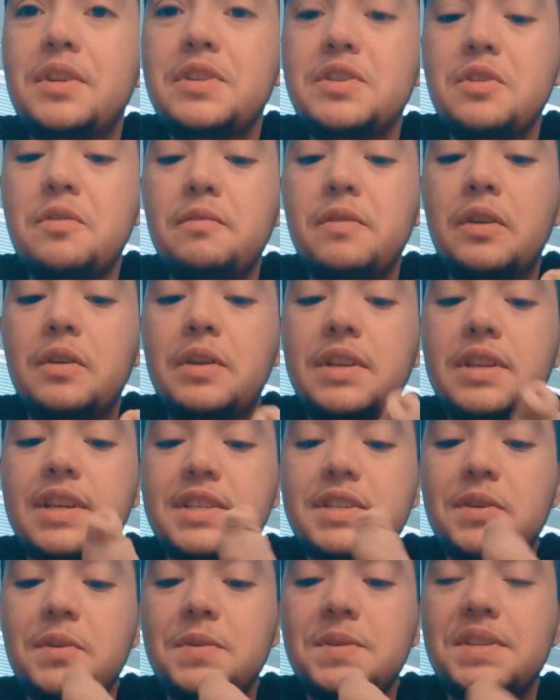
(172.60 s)
There's no floating
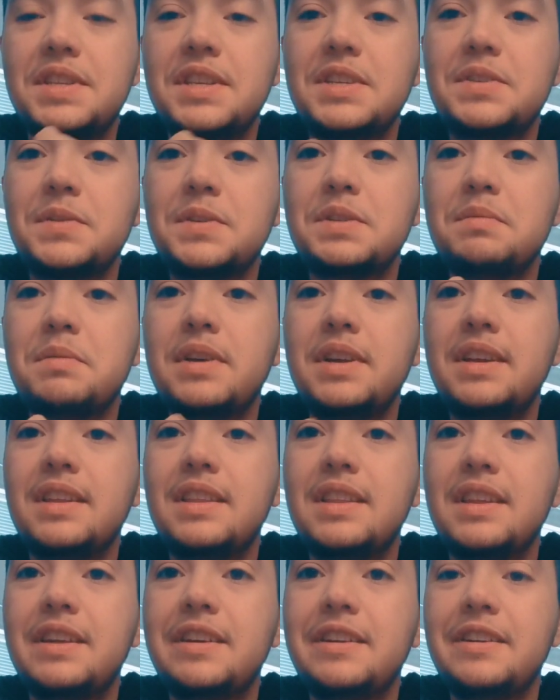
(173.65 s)
testicles in these ones,
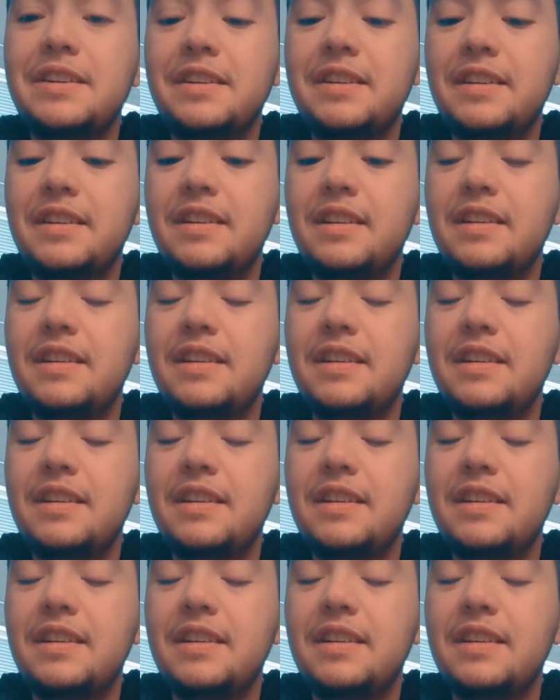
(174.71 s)
but they're